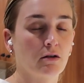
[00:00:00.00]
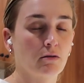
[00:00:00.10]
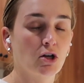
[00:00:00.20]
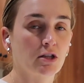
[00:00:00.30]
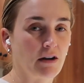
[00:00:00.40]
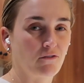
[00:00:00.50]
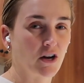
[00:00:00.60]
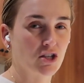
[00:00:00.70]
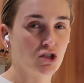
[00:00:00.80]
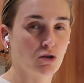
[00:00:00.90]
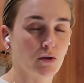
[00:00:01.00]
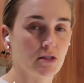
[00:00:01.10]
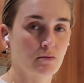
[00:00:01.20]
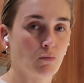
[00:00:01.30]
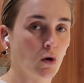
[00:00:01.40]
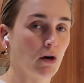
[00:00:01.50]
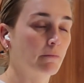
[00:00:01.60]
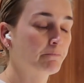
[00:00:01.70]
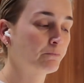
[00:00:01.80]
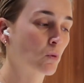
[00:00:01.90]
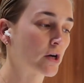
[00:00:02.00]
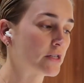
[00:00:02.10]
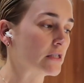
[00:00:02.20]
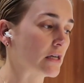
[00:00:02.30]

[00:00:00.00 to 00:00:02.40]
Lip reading: cook that fresh so it's more moist